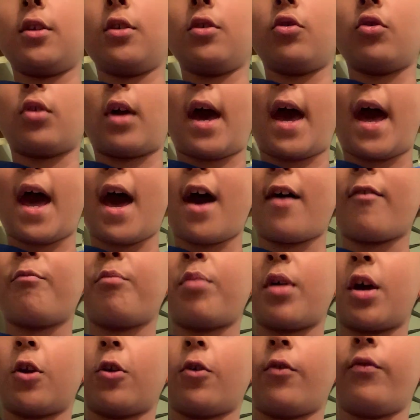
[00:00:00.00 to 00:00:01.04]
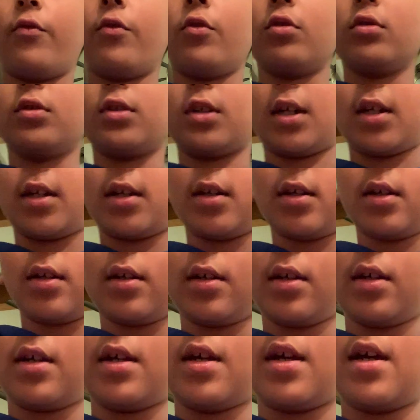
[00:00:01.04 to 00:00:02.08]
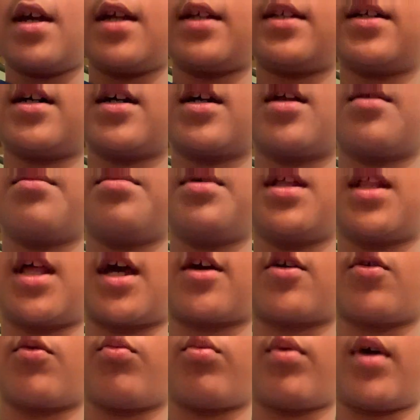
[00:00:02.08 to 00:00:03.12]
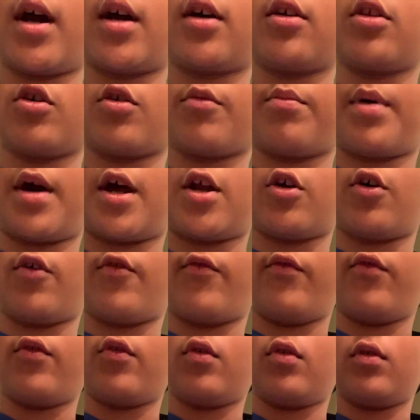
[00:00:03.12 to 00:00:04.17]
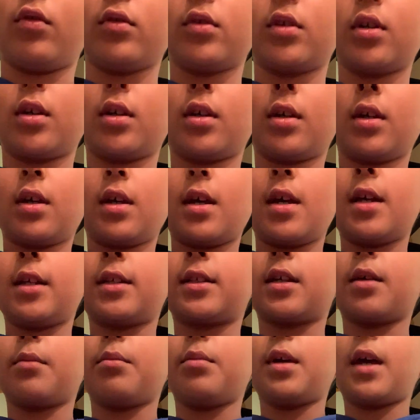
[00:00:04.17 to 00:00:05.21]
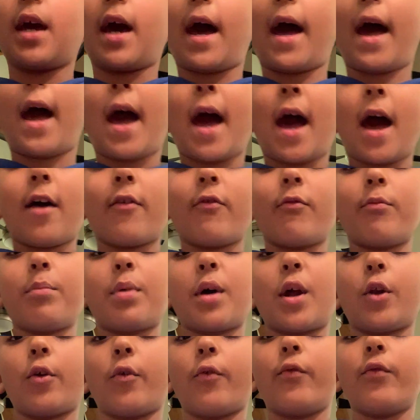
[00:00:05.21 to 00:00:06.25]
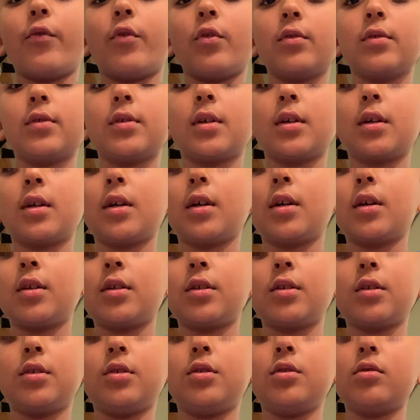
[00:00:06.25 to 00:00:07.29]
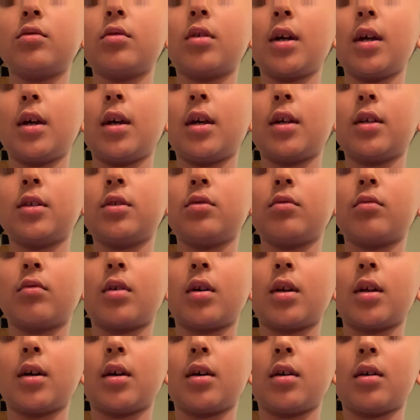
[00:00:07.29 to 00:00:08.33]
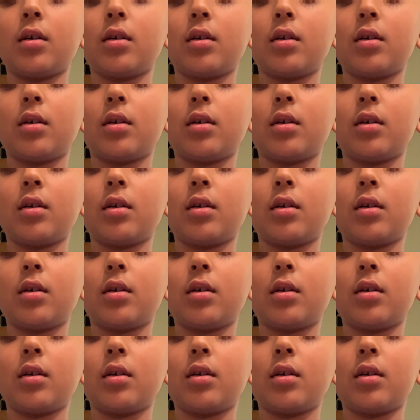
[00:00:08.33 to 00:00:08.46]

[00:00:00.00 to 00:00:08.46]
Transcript: You're going to half petal fold it. It's not going to be like a regular petal fold. It's going to be a half petal fold. To do it is you want